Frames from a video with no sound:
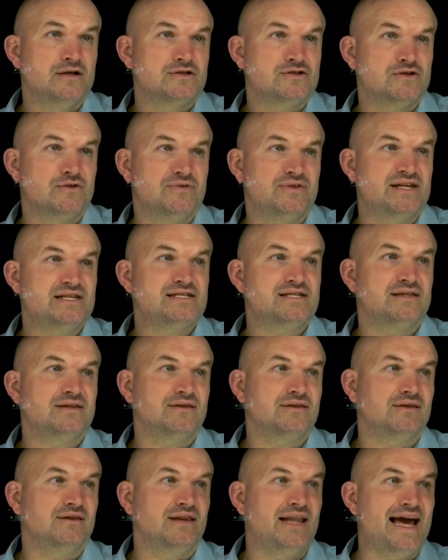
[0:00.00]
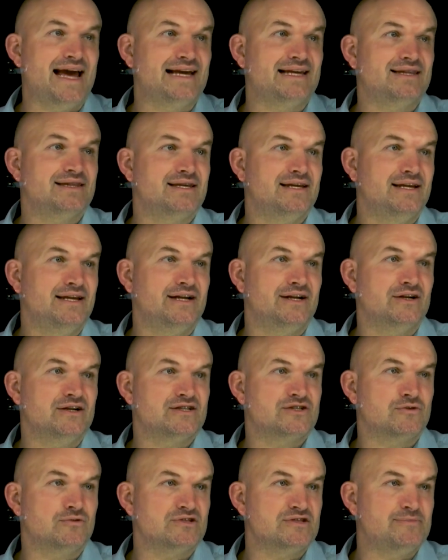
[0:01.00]
So this length here
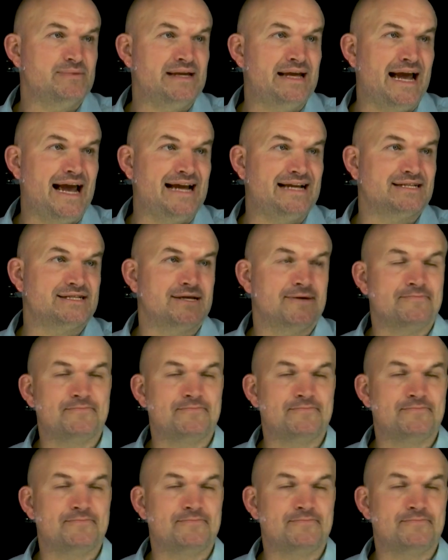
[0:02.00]
is going to be 8.